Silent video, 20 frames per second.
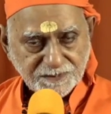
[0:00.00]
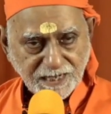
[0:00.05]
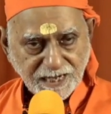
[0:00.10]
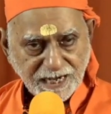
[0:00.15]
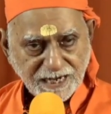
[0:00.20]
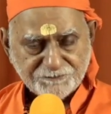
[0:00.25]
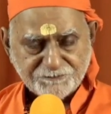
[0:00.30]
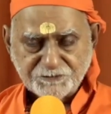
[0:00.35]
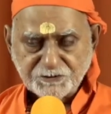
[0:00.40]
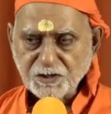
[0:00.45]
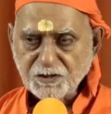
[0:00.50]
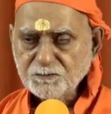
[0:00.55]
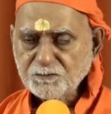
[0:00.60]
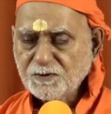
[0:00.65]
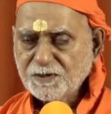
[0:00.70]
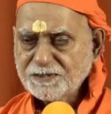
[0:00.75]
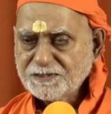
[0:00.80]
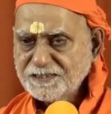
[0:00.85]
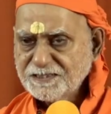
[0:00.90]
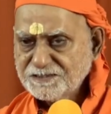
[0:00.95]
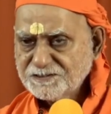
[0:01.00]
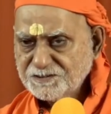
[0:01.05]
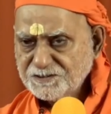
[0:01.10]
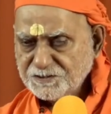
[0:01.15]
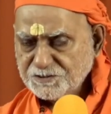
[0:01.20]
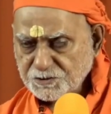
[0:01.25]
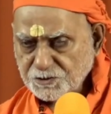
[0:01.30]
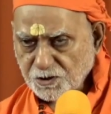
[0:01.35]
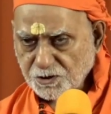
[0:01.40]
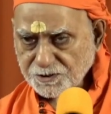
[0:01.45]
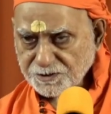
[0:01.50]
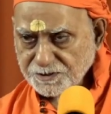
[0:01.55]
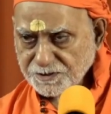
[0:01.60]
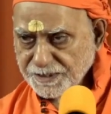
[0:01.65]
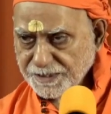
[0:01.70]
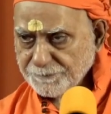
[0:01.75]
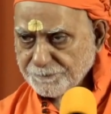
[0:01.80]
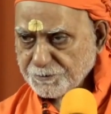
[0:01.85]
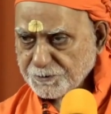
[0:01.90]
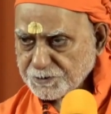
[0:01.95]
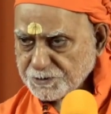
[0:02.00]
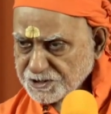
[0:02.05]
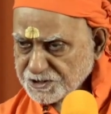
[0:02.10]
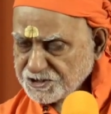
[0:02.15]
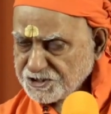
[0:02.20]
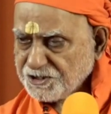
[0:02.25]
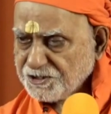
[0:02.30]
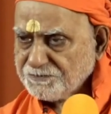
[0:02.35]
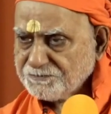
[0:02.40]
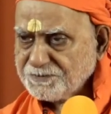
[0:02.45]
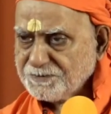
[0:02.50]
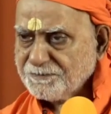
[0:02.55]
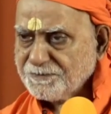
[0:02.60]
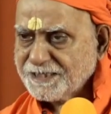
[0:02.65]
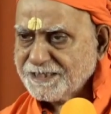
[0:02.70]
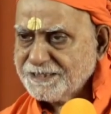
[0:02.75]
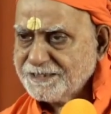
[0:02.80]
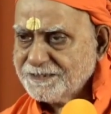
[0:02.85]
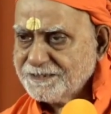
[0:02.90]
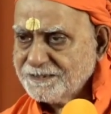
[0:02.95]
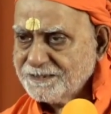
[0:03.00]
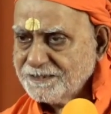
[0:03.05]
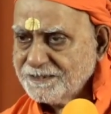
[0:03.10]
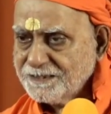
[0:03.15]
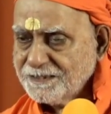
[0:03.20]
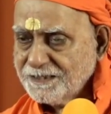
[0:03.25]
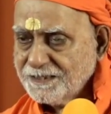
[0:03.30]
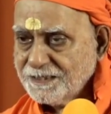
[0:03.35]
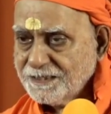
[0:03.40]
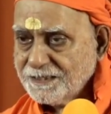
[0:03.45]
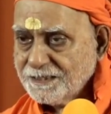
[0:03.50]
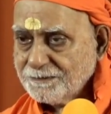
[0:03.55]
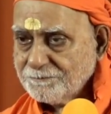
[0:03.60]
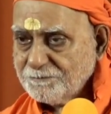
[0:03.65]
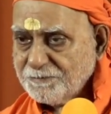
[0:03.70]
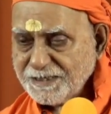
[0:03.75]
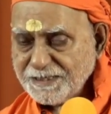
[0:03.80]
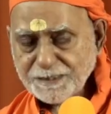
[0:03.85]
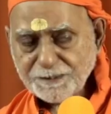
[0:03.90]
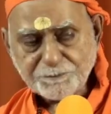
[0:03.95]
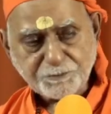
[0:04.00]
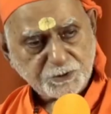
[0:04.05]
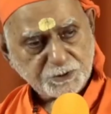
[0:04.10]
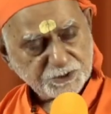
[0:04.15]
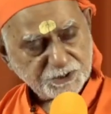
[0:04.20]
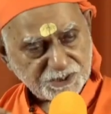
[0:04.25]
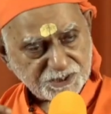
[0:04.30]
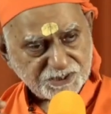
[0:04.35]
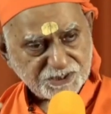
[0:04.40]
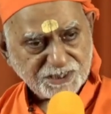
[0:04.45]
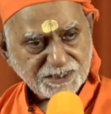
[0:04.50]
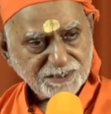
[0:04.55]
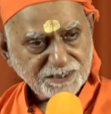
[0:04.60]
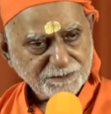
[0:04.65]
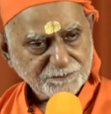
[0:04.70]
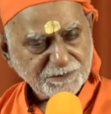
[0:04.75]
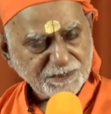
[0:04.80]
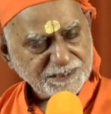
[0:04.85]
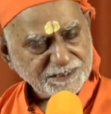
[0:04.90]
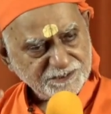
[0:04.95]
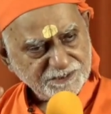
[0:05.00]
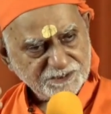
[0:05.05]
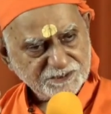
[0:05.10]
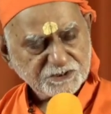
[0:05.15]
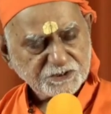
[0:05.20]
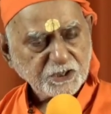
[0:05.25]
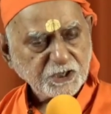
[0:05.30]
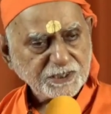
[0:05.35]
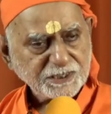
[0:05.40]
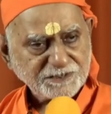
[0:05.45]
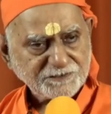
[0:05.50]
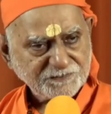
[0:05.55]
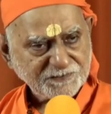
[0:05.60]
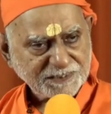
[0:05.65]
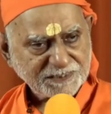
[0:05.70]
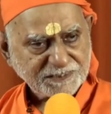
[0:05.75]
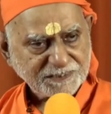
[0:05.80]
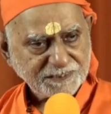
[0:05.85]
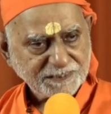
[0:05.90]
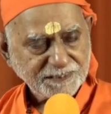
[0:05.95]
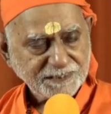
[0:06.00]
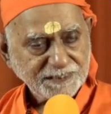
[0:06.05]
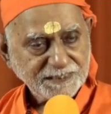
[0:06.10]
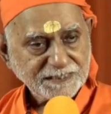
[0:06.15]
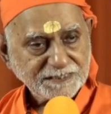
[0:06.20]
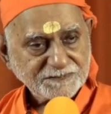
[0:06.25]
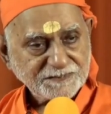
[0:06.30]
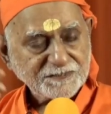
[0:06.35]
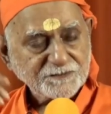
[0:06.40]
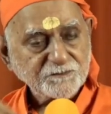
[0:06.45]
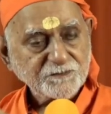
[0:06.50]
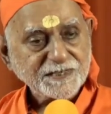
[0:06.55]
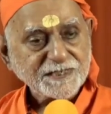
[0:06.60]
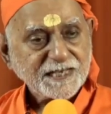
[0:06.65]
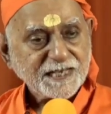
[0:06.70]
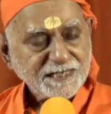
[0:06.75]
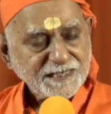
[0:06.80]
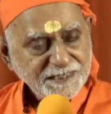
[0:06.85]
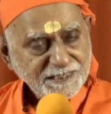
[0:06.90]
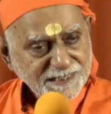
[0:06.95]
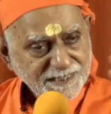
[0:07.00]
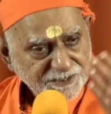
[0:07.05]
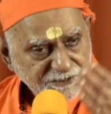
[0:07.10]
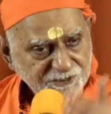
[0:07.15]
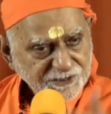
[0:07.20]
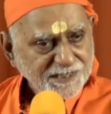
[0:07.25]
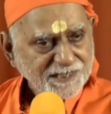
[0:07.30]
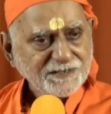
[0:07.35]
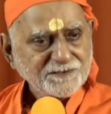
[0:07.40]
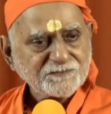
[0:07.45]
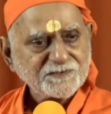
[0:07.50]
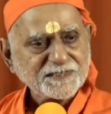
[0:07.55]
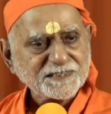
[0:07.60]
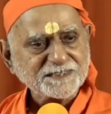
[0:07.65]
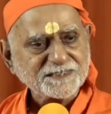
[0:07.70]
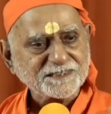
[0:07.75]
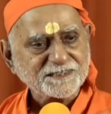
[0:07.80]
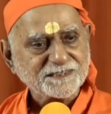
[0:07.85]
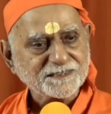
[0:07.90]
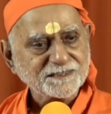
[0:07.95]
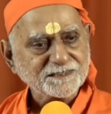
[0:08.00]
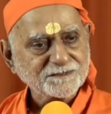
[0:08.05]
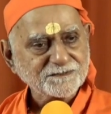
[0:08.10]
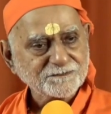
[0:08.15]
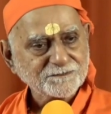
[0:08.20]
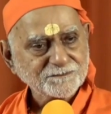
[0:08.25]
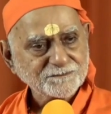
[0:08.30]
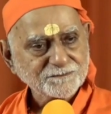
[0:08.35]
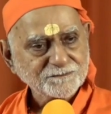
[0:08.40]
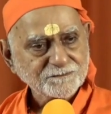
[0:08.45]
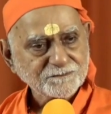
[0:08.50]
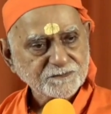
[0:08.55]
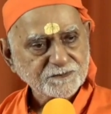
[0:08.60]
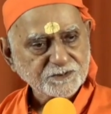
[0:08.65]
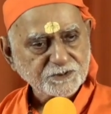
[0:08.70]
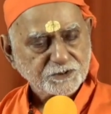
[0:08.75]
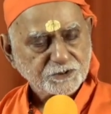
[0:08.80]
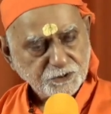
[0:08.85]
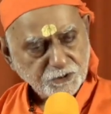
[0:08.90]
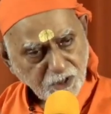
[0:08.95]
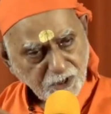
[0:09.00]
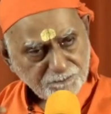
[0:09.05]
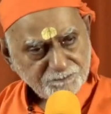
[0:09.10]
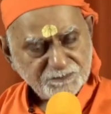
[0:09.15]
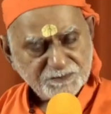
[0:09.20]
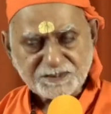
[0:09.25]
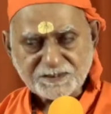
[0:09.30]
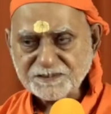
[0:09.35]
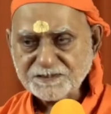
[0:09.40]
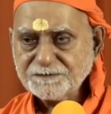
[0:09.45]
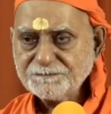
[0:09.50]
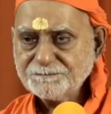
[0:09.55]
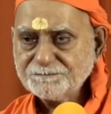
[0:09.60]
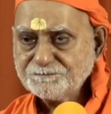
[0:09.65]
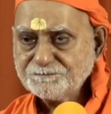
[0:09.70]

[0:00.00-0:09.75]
After all, what is this thought? A projection of the mind. By a projection, the mind is not affected. Then why are you getting affected? Stop this.